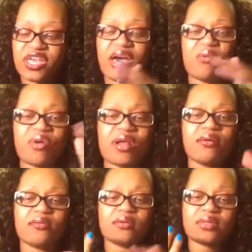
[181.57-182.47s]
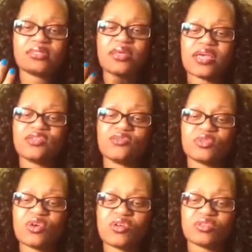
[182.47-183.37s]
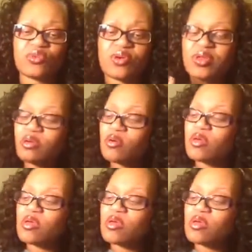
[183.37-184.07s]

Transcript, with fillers: have one out that's actually called square deal.